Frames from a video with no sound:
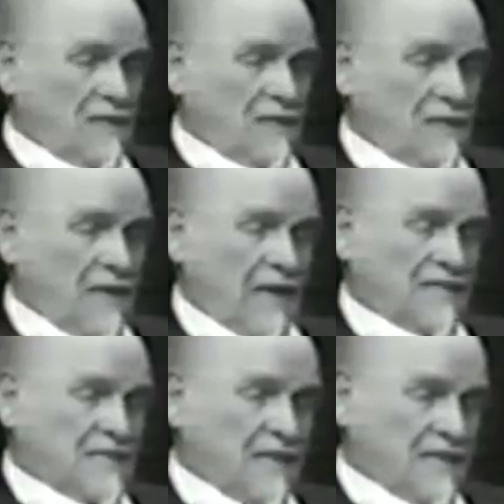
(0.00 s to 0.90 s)

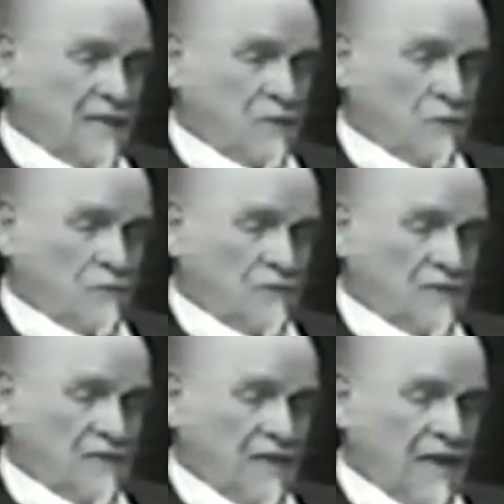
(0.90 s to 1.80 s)
external
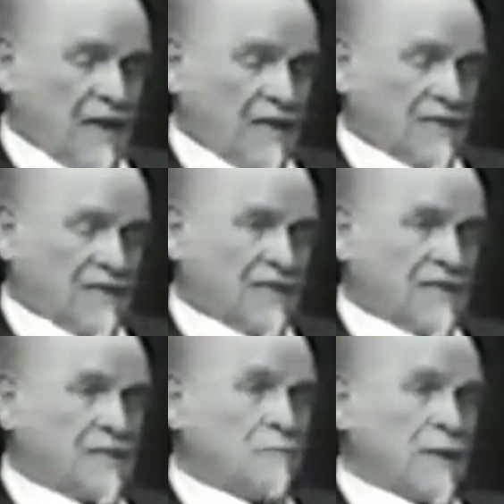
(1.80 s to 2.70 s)
conflicts are
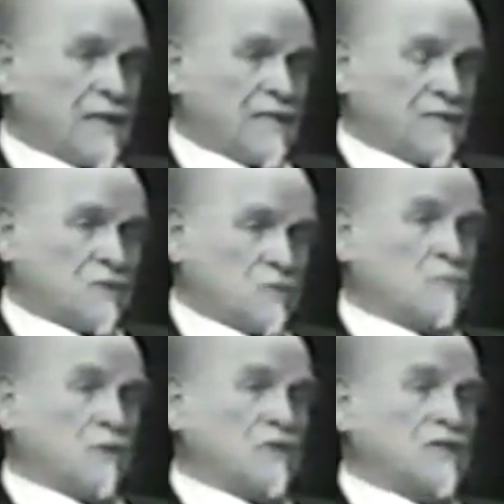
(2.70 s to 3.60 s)
little by little
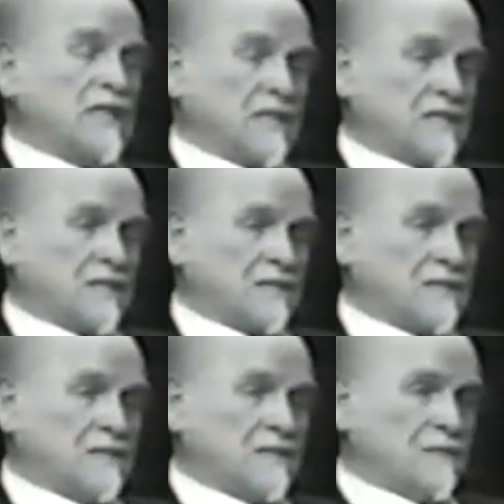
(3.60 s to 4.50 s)
subordinated
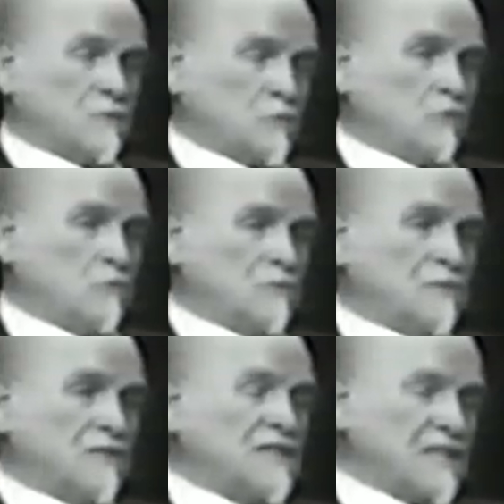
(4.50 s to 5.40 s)
to
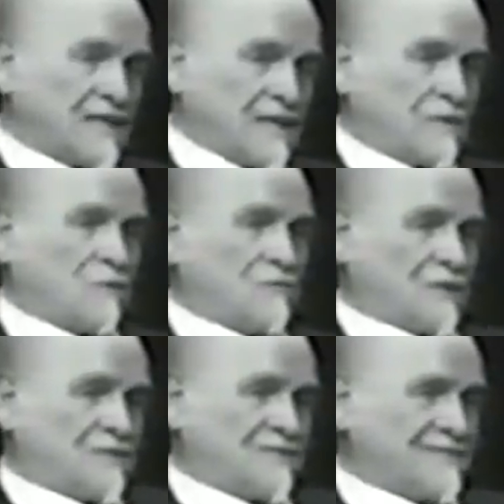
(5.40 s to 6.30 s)
internal
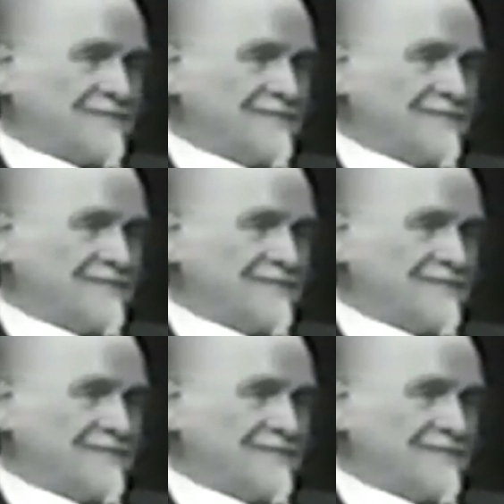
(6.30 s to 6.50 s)
conflicts